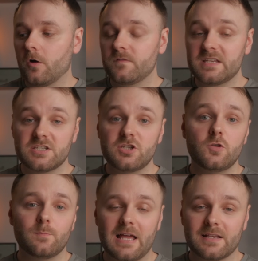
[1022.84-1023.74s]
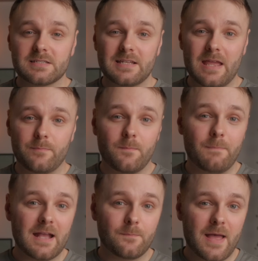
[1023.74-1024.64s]
of this new Black Snipe
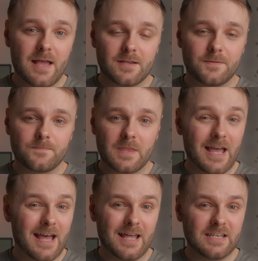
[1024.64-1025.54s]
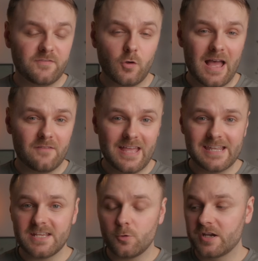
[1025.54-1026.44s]
backpack. And if you have
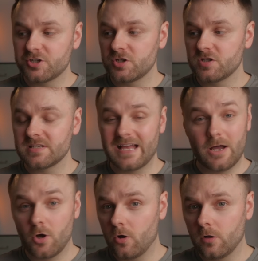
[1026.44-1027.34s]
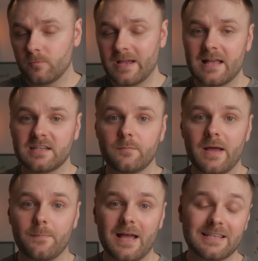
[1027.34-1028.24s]
any questions at all regarding the
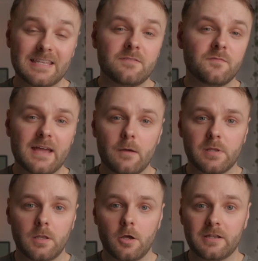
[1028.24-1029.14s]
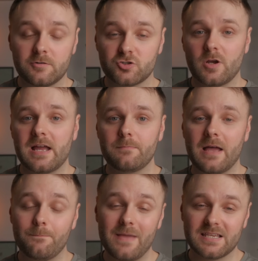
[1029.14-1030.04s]
backpack, leave them down below and I'll try
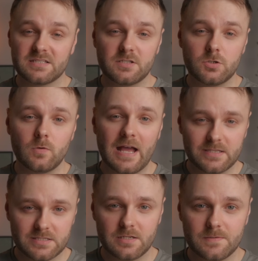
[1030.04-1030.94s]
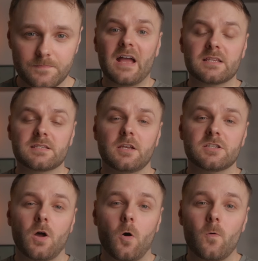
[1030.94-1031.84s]
my best to answer. Thanks
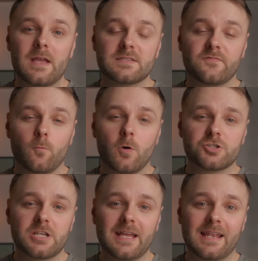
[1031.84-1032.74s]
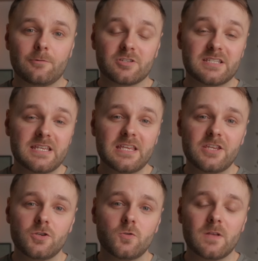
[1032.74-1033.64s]
as always for watching, and I will see
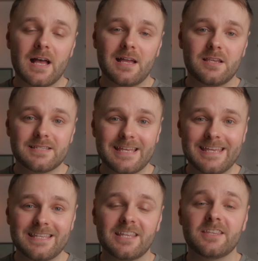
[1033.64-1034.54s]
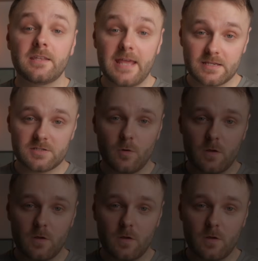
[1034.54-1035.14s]
you guys in the next